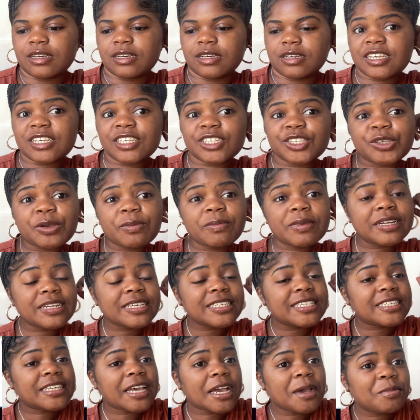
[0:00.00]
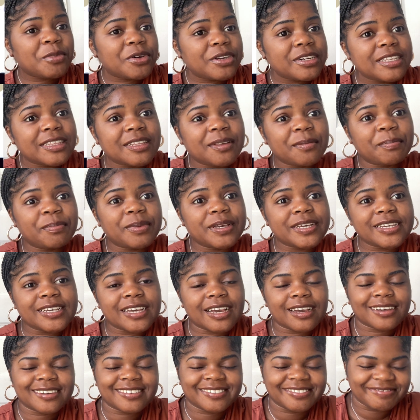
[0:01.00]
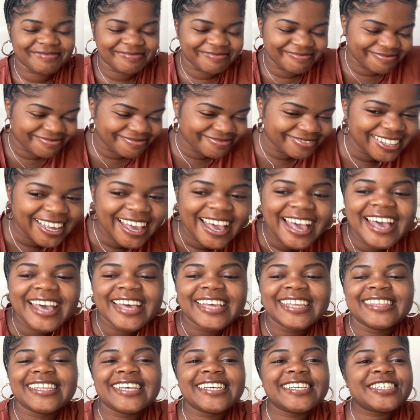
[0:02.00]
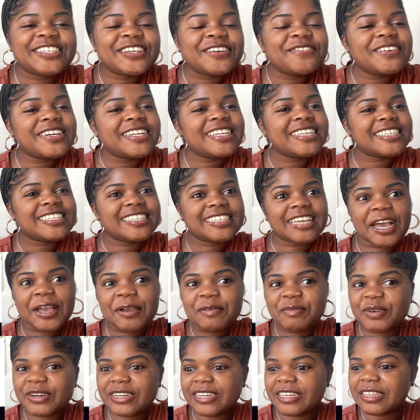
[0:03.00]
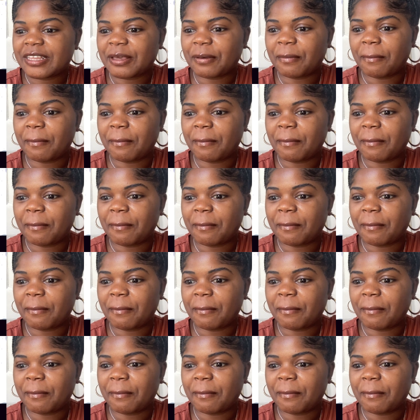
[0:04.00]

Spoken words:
There's so many Simon in the P. There's so many Simon in the